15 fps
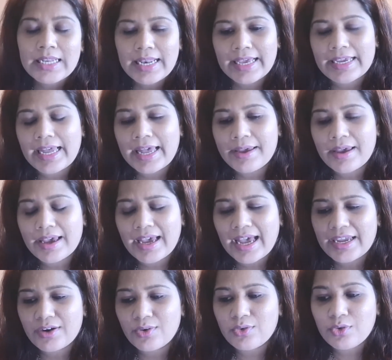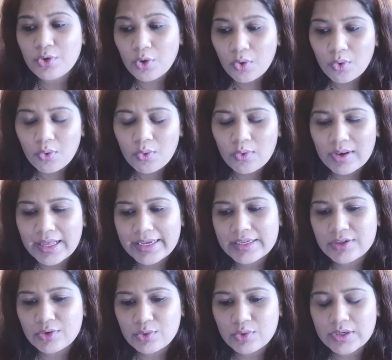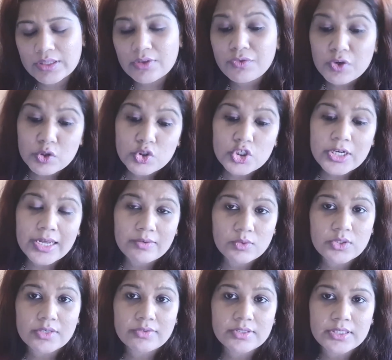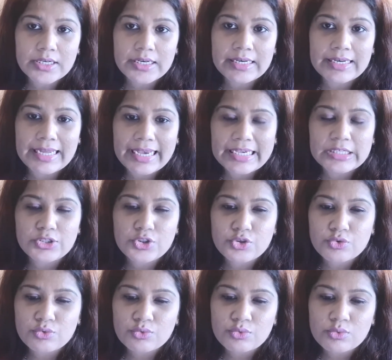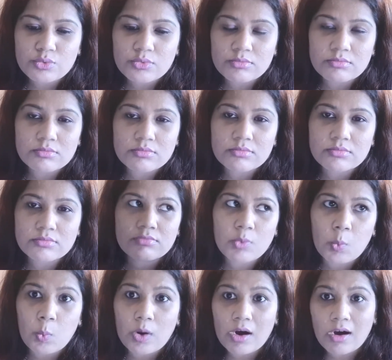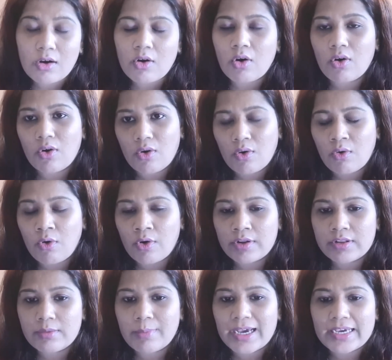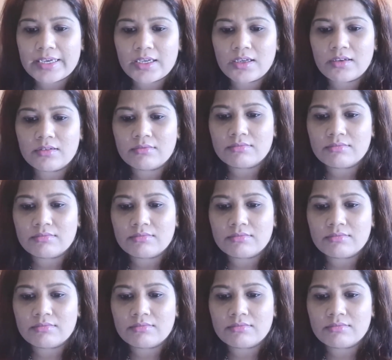like, I don't know, like, you know, in the future I would definitely like to work on my